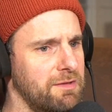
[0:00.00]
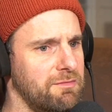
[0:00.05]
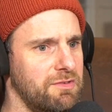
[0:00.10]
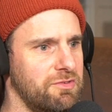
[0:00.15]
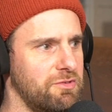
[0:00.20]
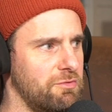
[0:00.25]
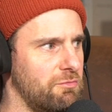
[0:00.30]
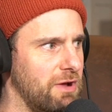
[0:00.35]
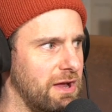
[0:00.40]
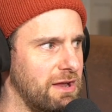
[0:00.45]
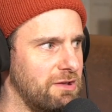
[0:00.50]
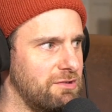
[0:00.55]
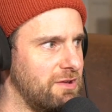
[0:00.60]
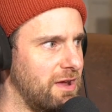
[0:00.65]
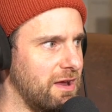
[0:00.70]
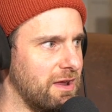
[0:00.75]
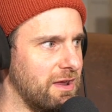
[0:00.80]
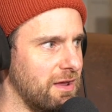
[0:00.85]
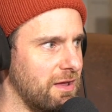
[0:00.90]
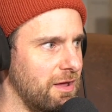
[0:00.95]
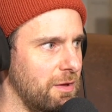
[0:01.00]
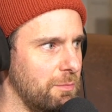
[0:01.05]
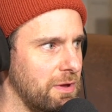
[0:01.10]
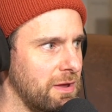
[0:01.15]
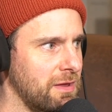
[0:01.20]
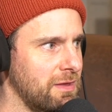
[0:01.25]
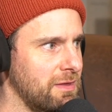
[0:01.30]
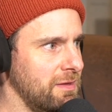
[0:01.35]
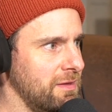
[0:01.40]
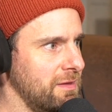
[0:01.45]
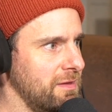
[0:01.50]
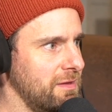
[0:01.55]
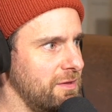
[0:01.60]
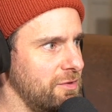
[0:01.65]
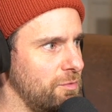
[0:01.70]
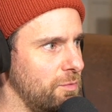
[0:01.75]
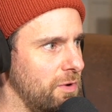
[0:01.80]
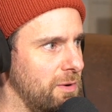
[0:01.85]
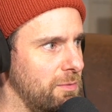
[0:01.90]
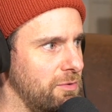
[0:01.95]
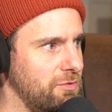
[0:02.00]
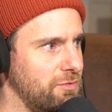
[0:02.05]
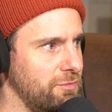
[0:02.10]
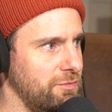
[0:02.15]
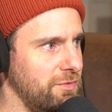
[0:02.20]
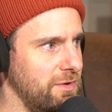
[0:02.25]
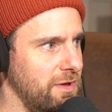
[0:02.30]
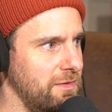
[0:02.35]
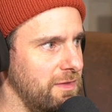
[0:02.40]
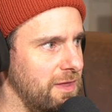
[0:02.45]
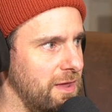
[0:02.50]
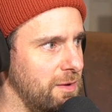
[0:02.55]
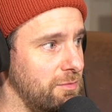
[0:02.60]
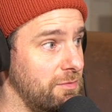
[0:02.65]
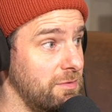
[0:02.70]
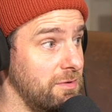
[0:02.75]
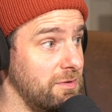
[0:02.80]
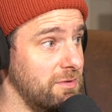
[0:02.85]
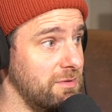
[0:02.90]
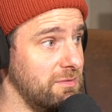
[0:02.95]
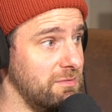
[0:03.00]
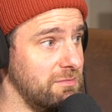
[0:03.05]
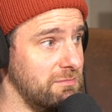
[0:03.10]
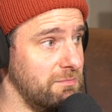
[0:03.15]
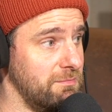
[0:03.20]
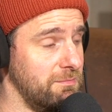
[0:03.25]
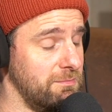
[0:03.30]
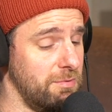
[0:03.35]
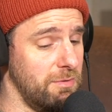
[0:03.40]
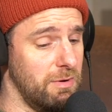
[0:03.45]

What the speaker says: there's a rain jacket coming as well, which will fit in there, which is pretty